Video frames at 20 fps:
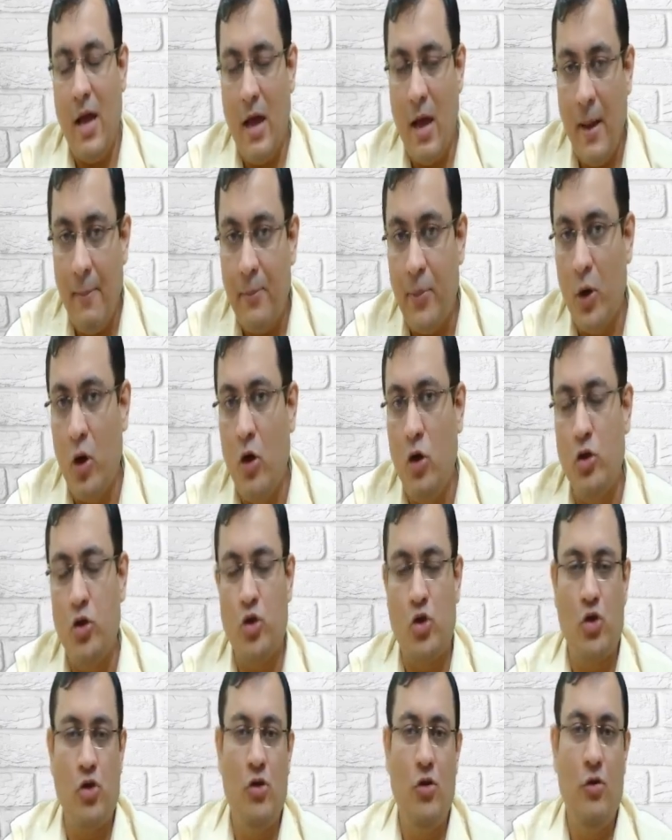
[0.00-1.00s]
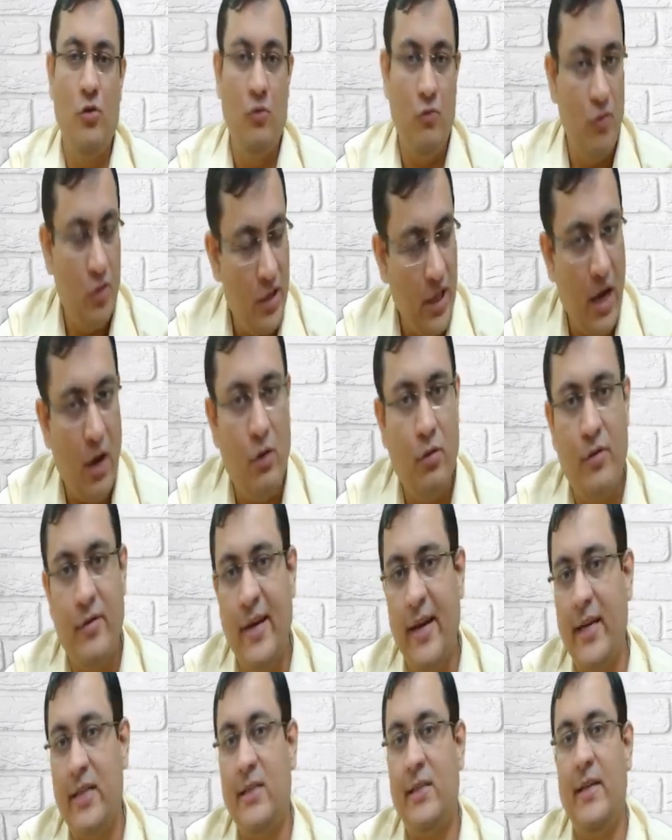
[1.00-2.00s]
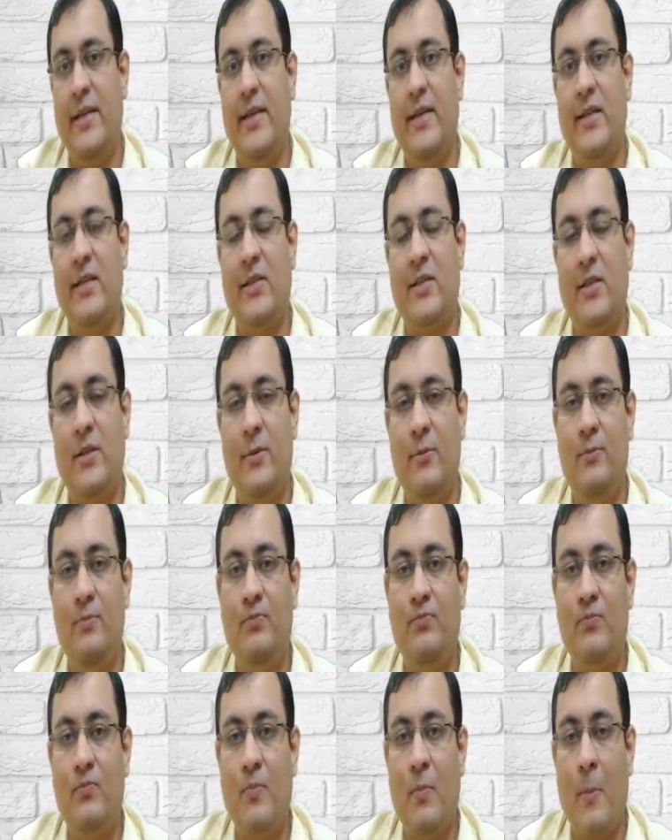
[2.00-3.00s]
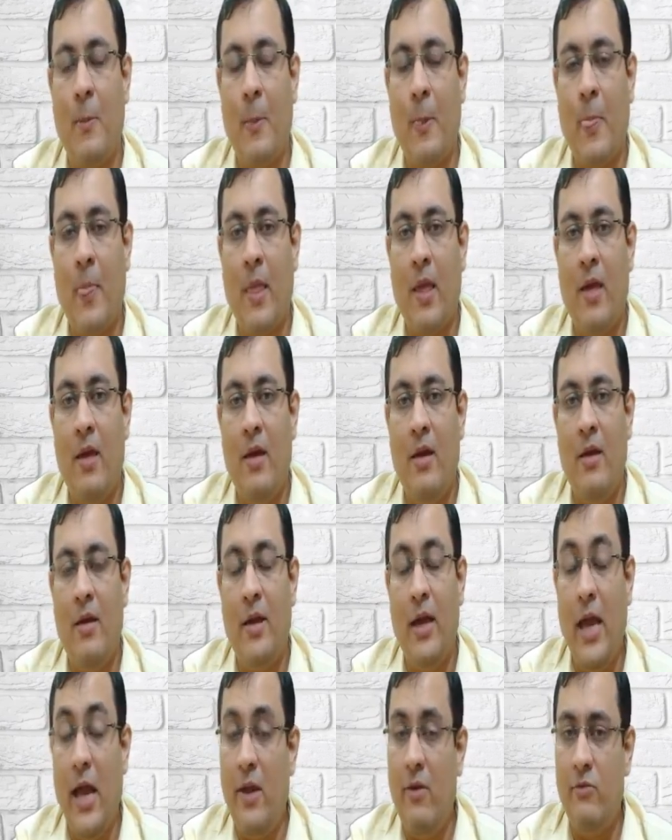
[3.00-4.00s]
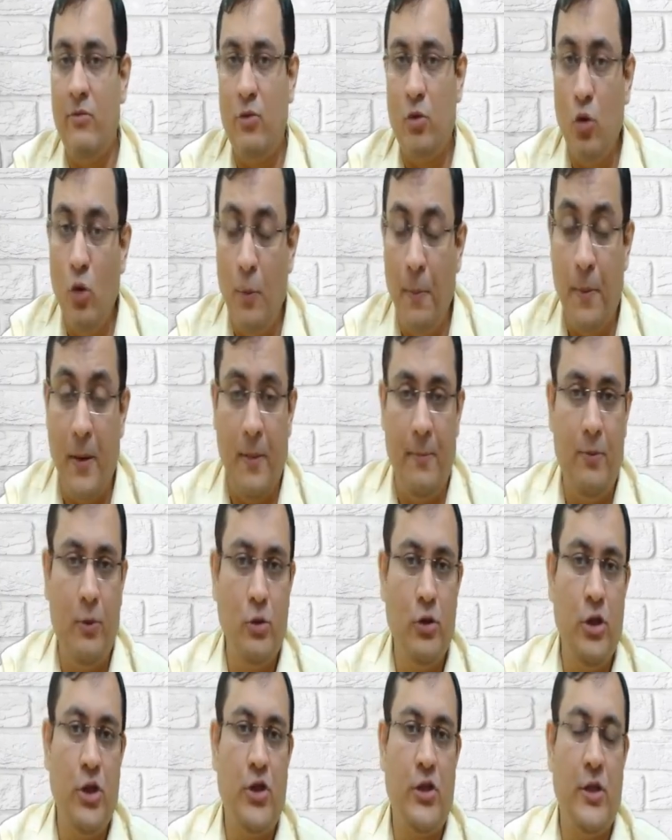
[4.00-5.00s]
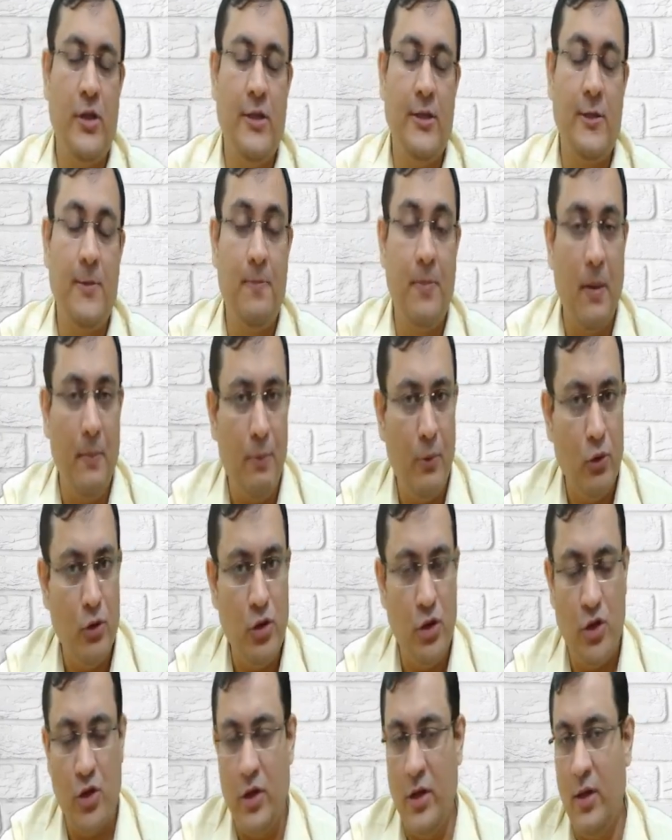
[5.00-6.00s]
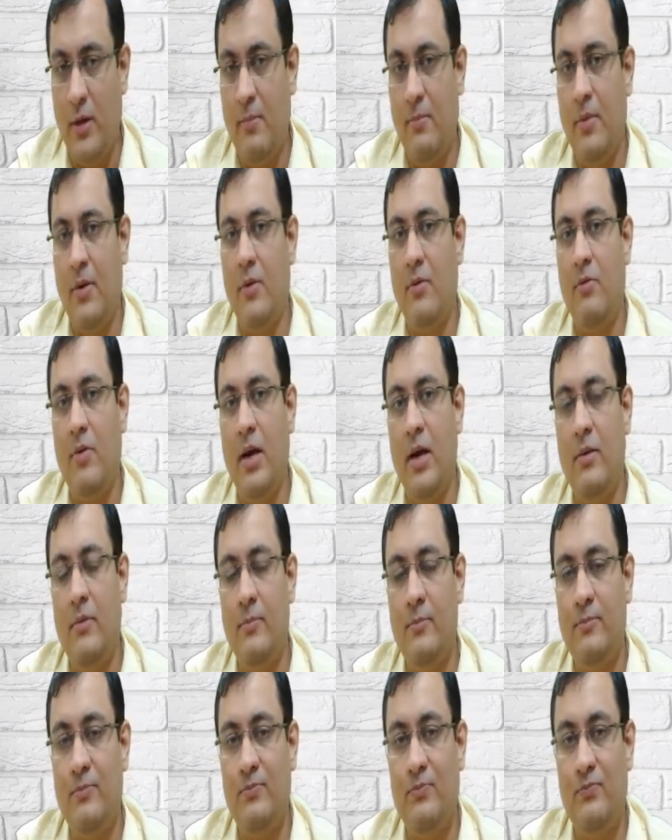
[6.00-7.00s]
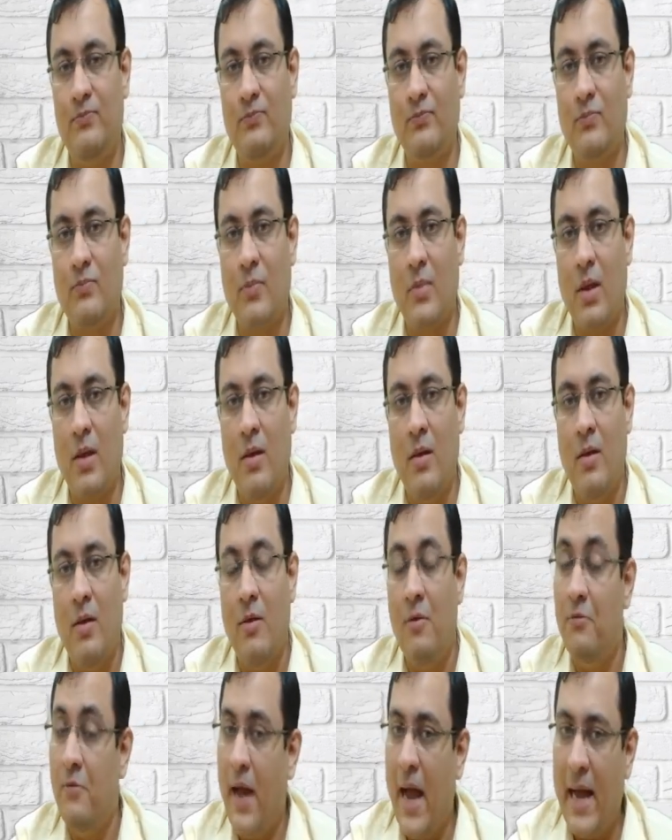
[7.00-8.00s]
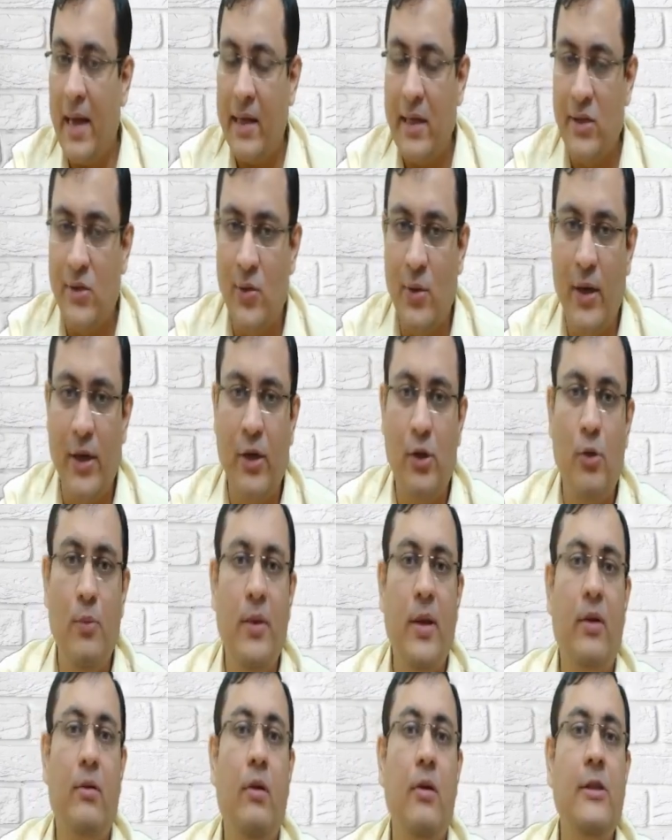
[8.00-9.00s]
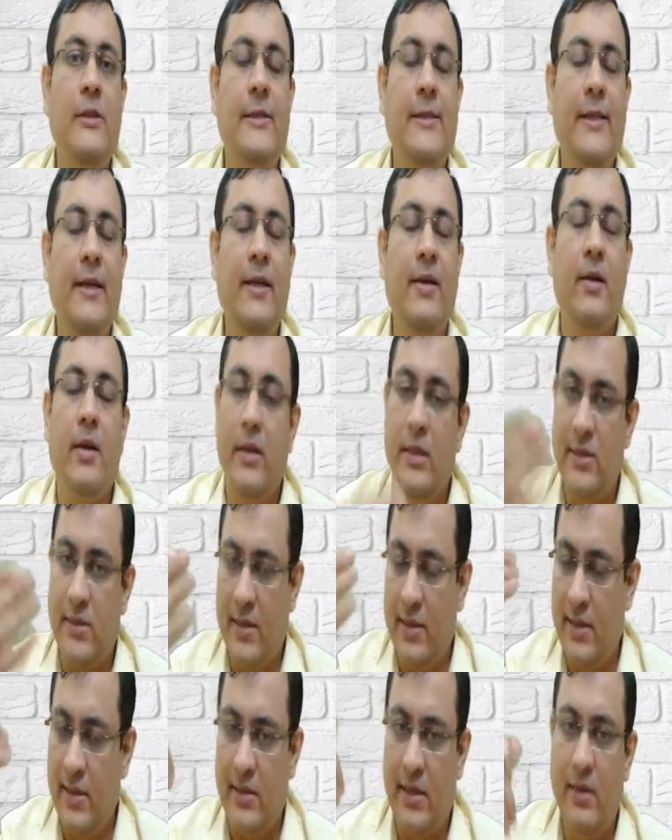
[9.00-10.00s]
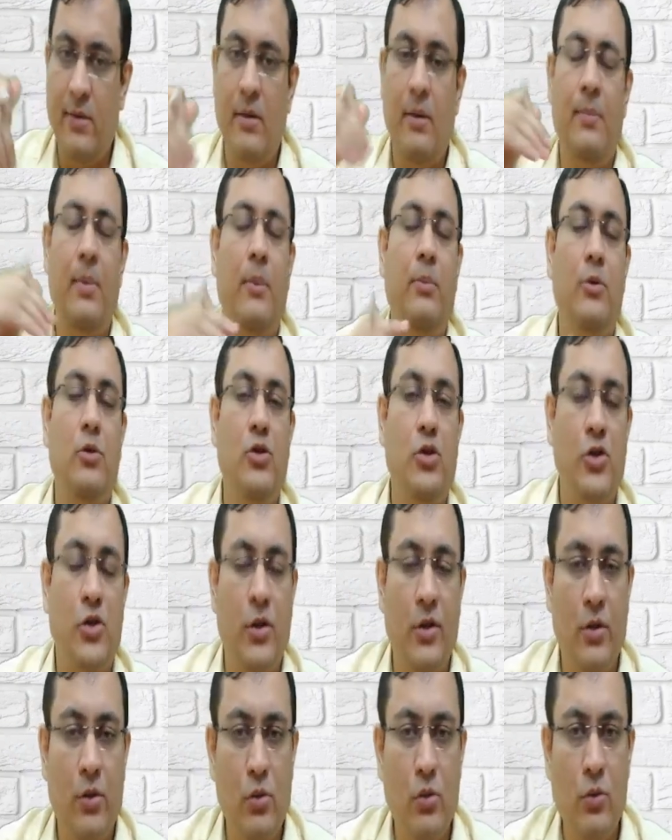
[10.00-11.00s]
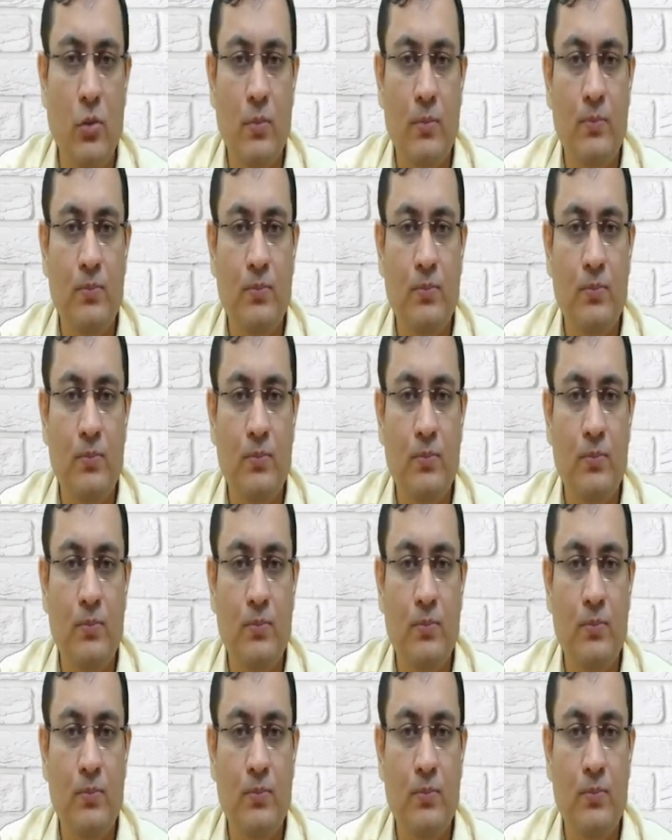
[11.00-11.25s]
approach without taxes gave two propositions. Proposition number 1, WACC is going to be constant. Reason is in proposition 2.